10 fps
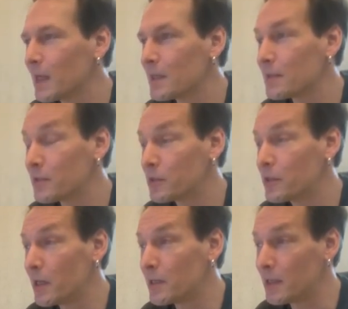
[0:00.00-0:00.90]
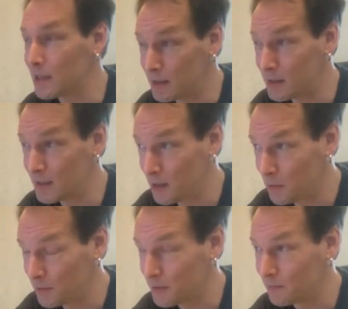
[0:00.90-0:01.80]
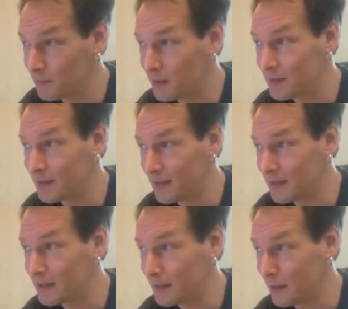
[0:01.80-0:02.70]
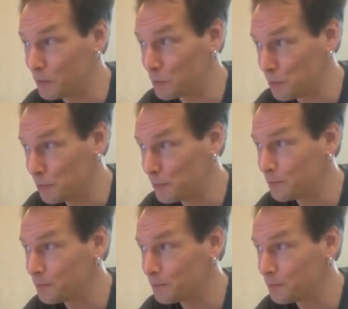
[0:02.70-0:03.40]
as cheesy as it sounds, but it's still true.